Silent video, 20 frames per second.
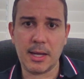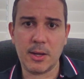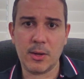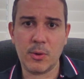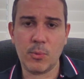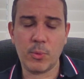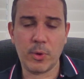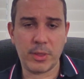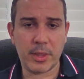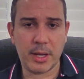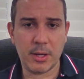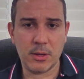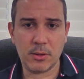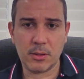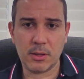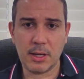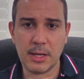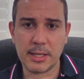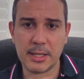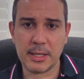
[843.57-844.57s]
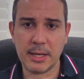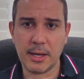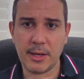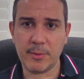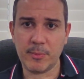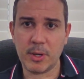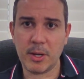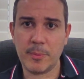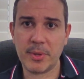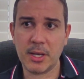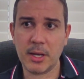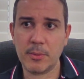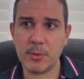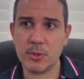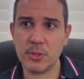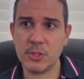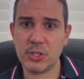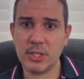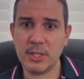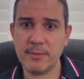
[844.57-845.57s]
what they look like and how you might be able to
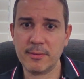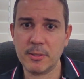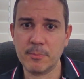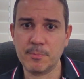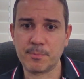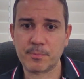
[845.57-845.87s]
achieve them.